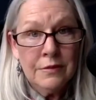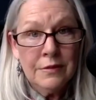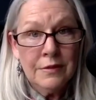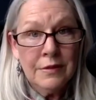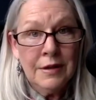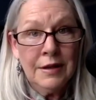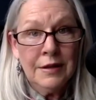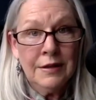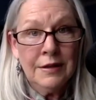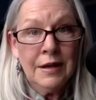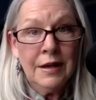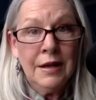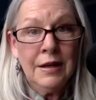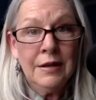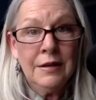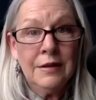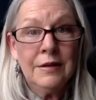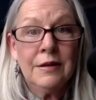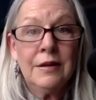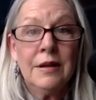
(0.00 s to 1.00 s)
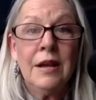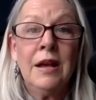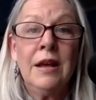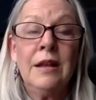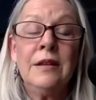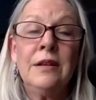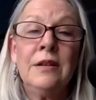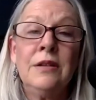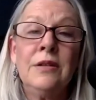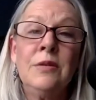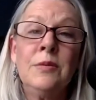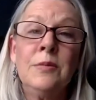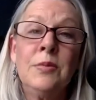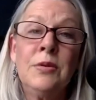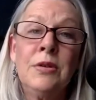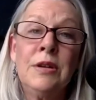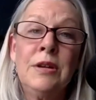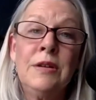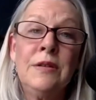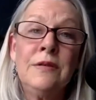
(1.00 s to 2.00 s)
like that, and then you
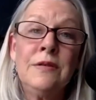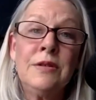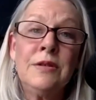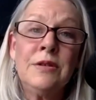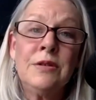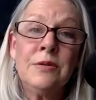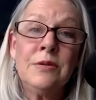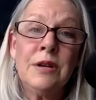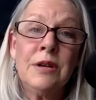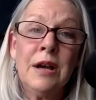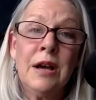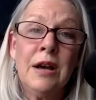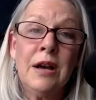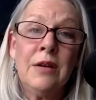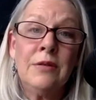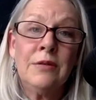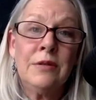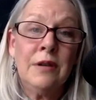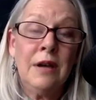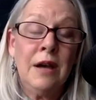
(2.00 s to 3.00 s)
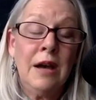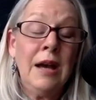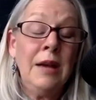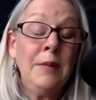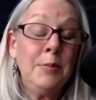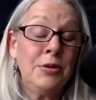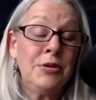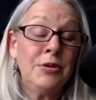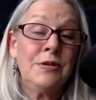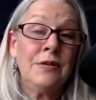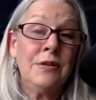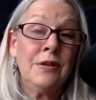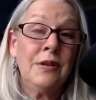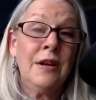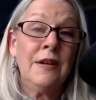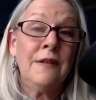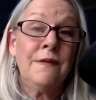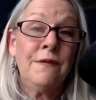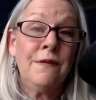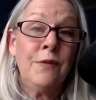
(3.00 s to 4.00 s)
breathe to a count. I personally
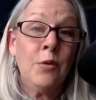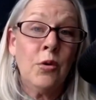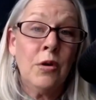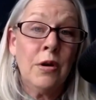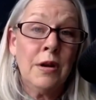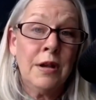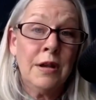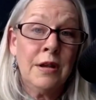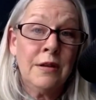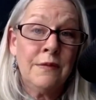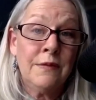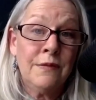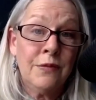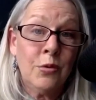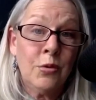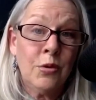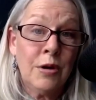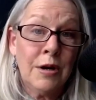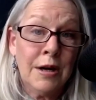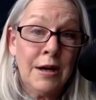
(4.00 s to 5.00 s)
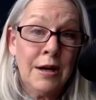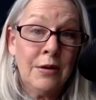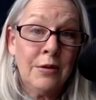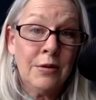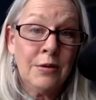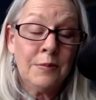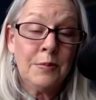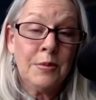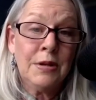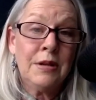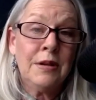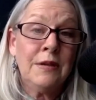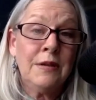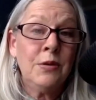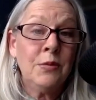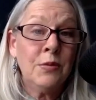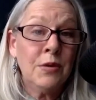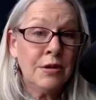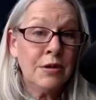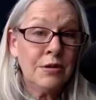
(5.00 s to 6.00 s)
like 4 in, 4 out, but if
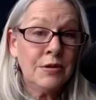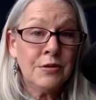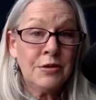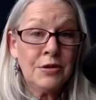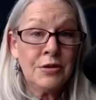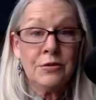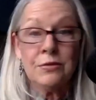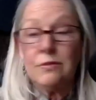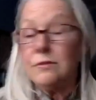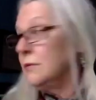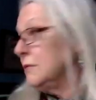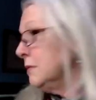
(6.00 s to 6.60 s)
you want to do 2.